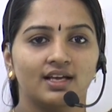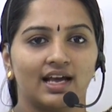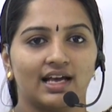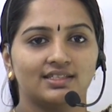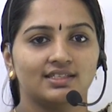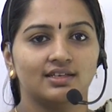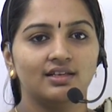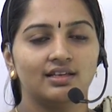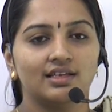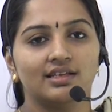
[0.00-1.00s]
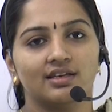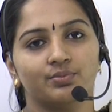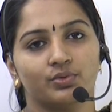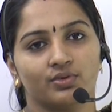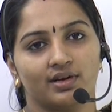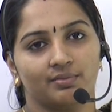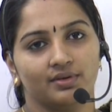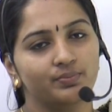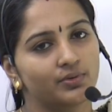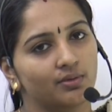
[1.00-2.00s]
as a linear
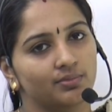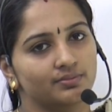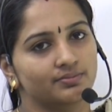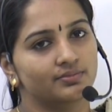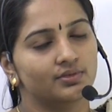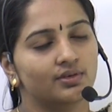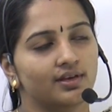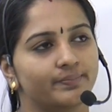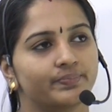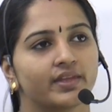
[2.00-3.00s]
programming problem. Okay.